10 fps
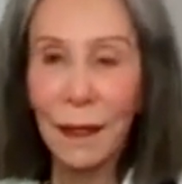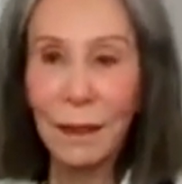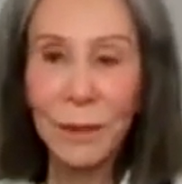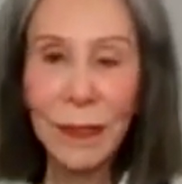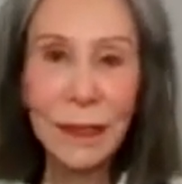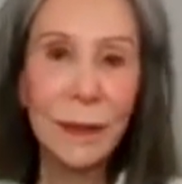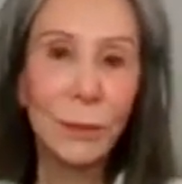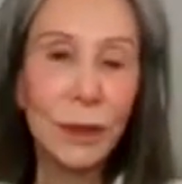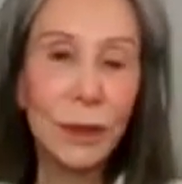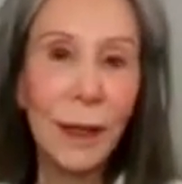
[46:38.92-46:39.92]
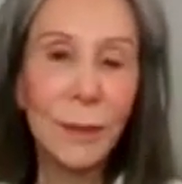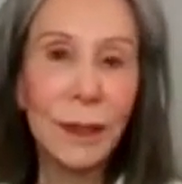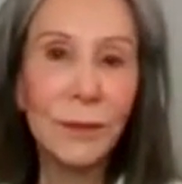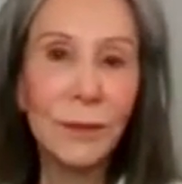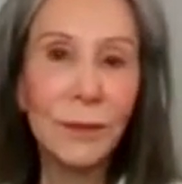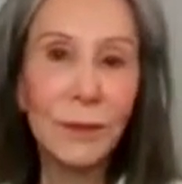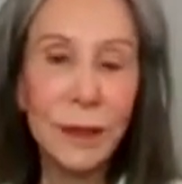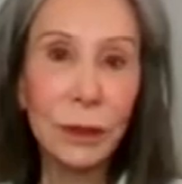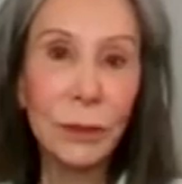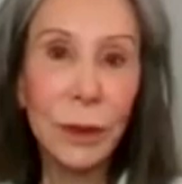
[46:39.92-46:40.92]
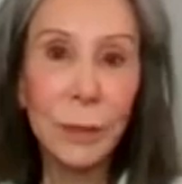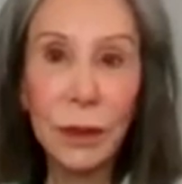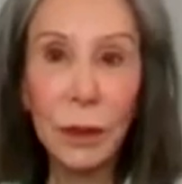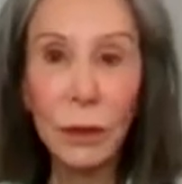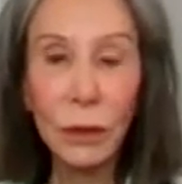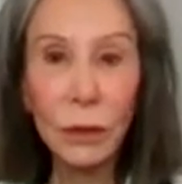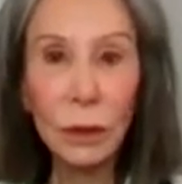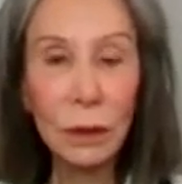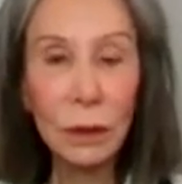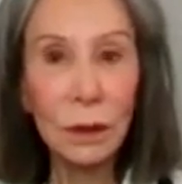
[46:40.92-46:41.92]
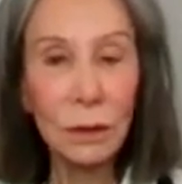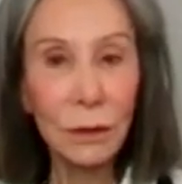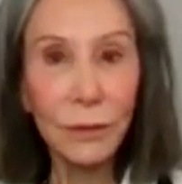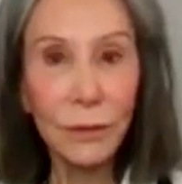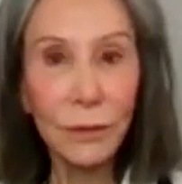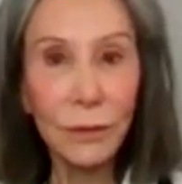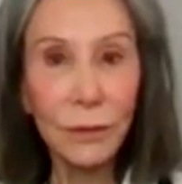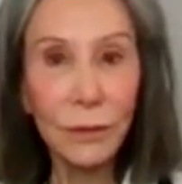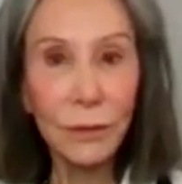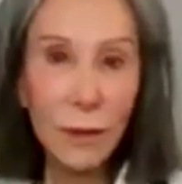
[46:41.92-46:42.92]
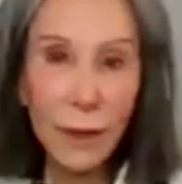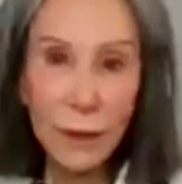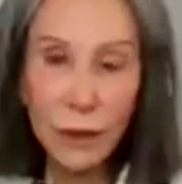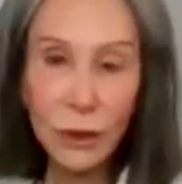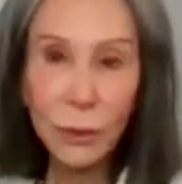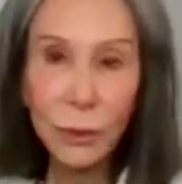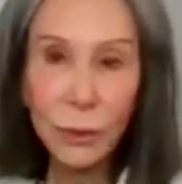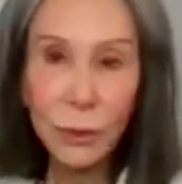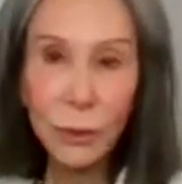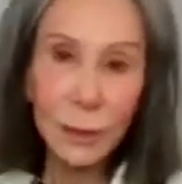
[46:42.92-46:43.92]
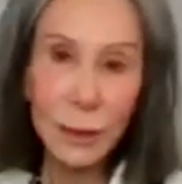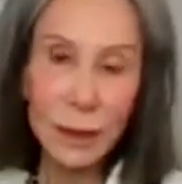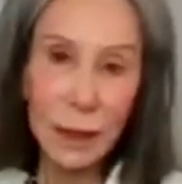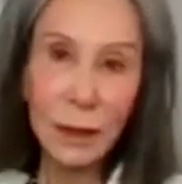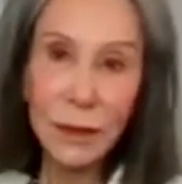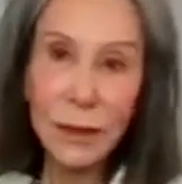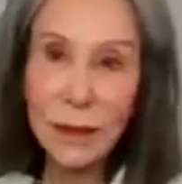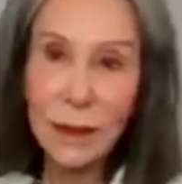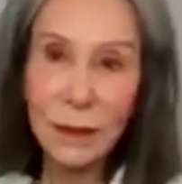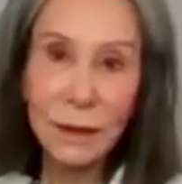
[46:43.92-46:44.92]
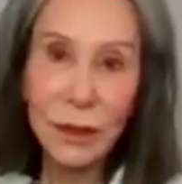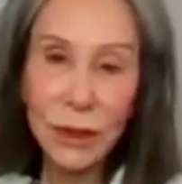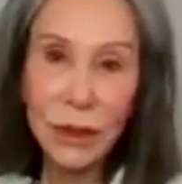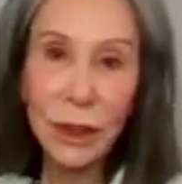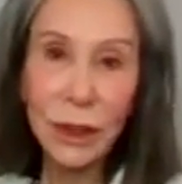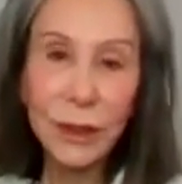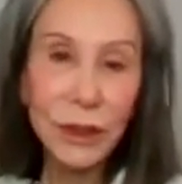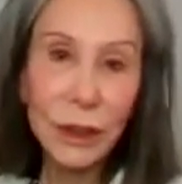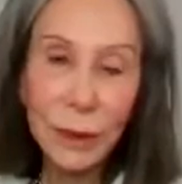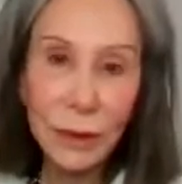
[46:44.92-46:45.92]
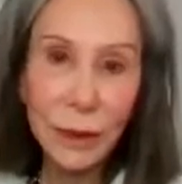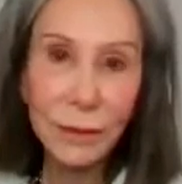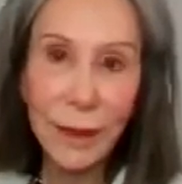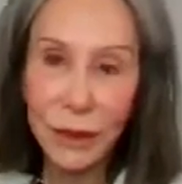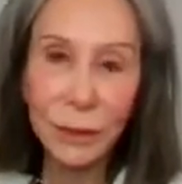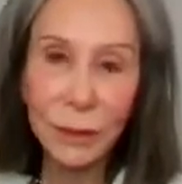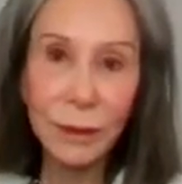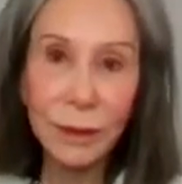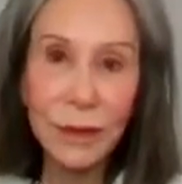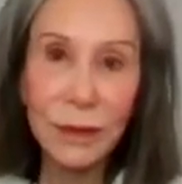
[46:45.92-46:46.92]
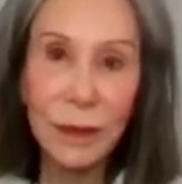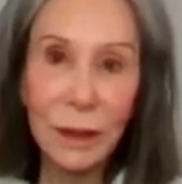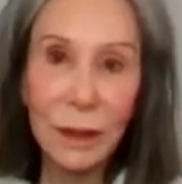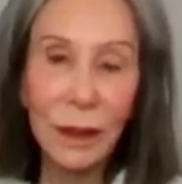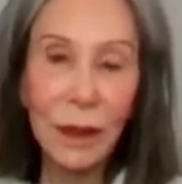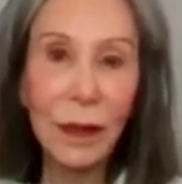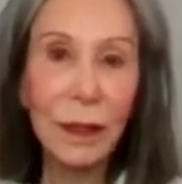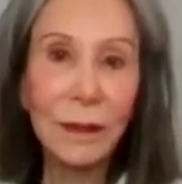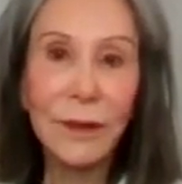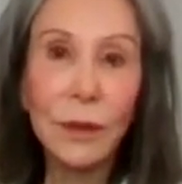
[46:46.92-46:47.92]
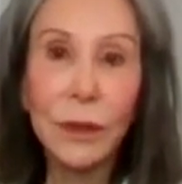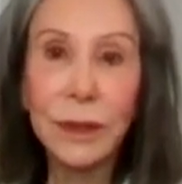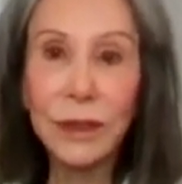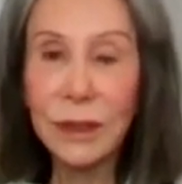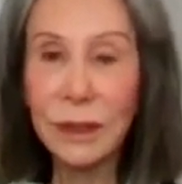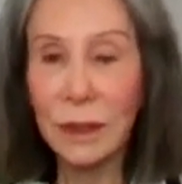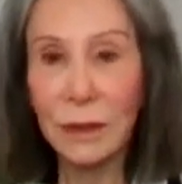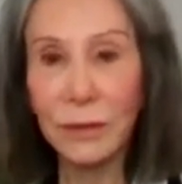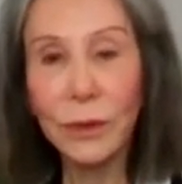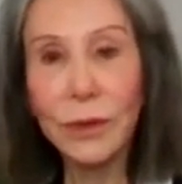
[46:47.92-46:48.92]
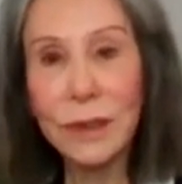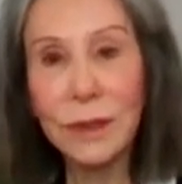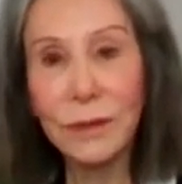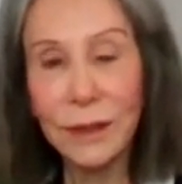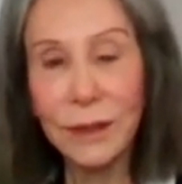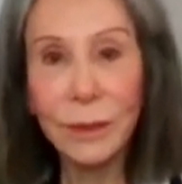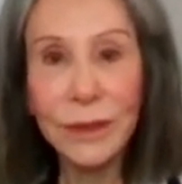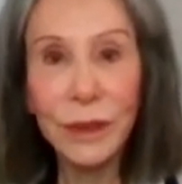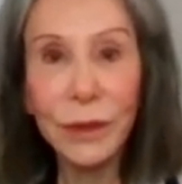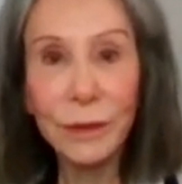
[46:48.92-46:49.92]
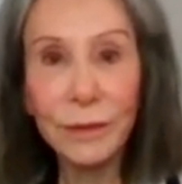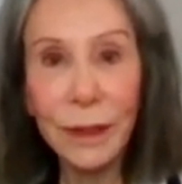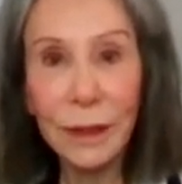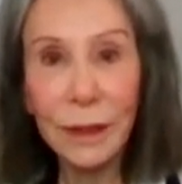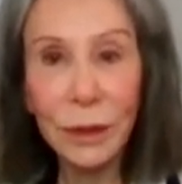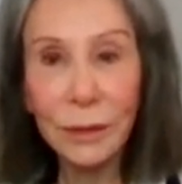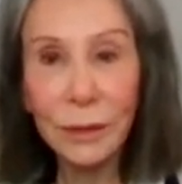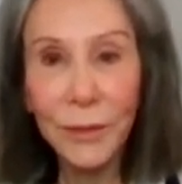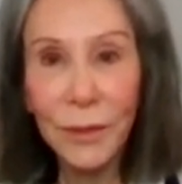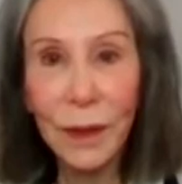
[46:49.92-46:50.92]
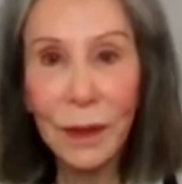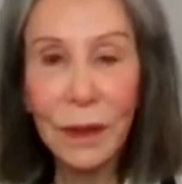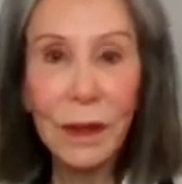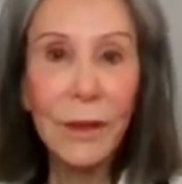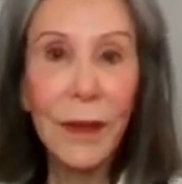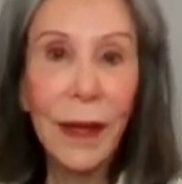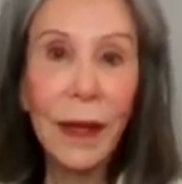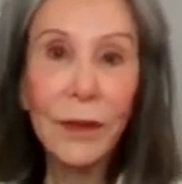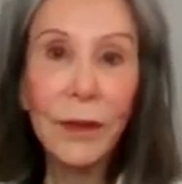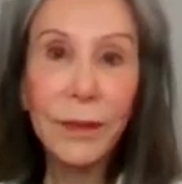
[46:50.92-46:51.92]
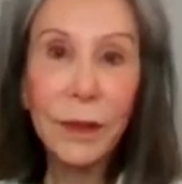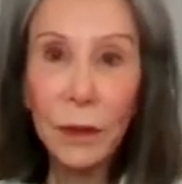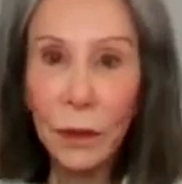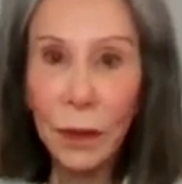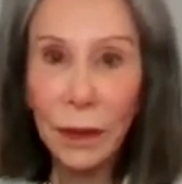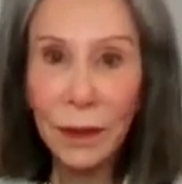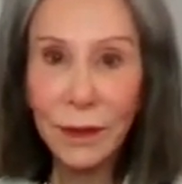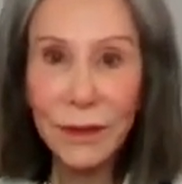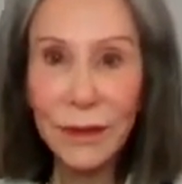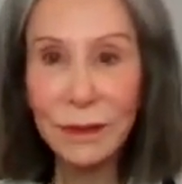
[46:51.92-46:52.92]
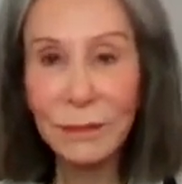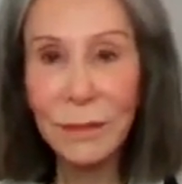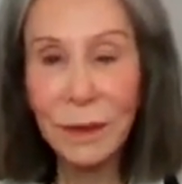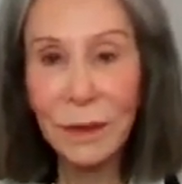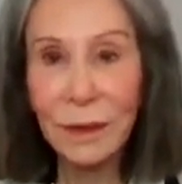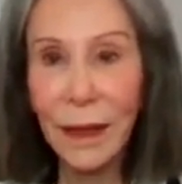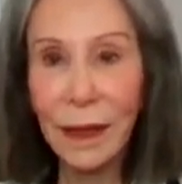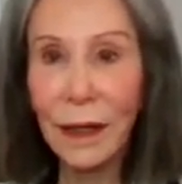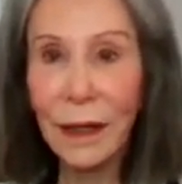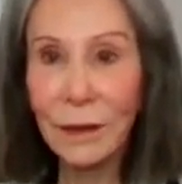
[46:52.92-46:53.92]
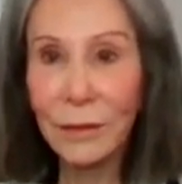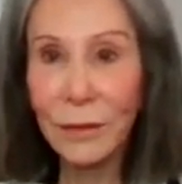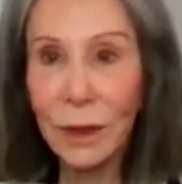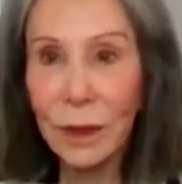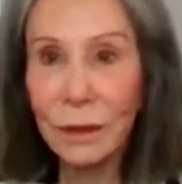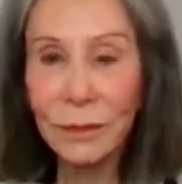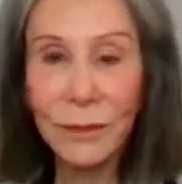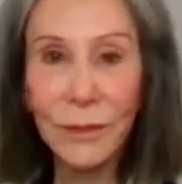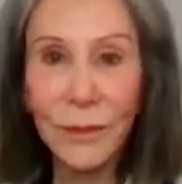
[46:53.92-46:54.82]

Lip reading: It means that predominant feature would be whole foods, vegetable-based, potatoes. They're starchy, but they're vegetables. All of the gorgeous fruits and vegetables that are available. The healthier oils, like olive oil,